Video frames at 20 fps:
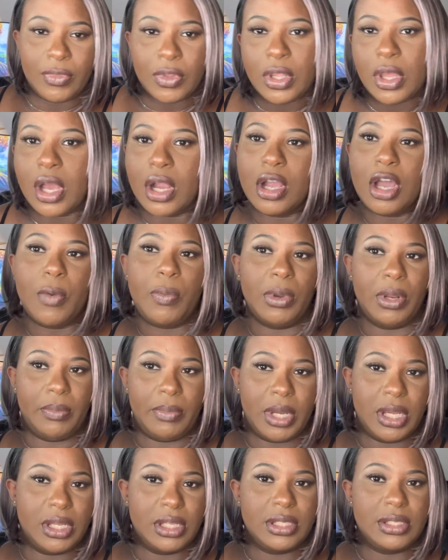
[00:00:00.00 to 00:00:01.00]
a couple of
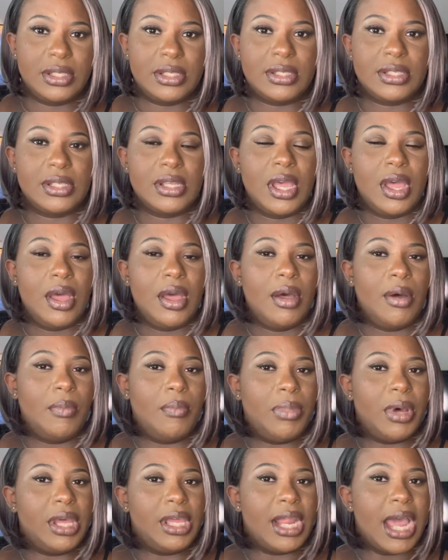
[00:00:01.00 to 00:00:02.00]
months,
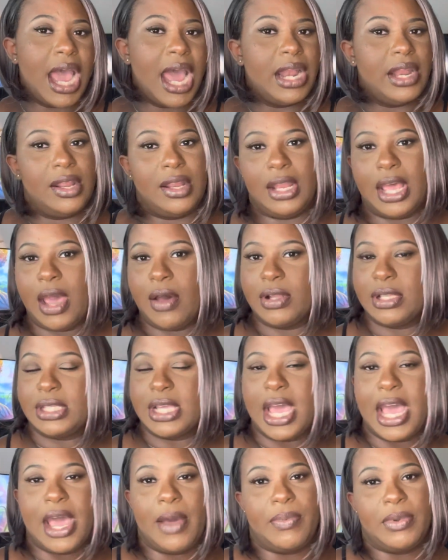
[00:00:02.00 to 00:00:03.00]
but I didn't allow it to
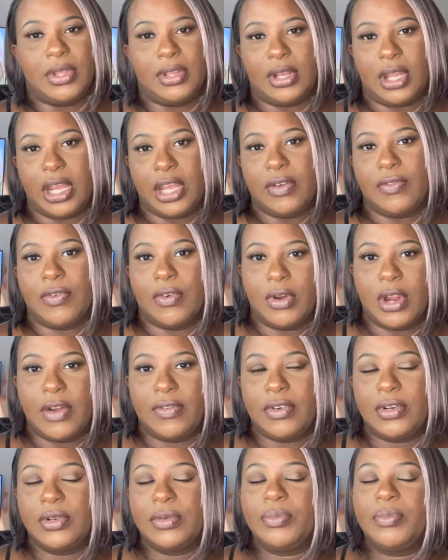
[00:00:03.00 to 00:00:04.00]
happen like
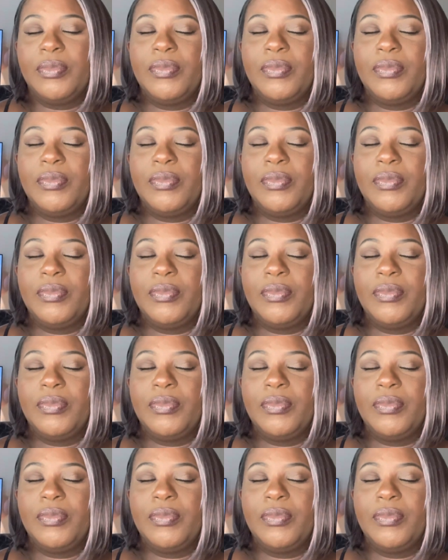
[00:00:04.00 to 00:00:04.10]
forever.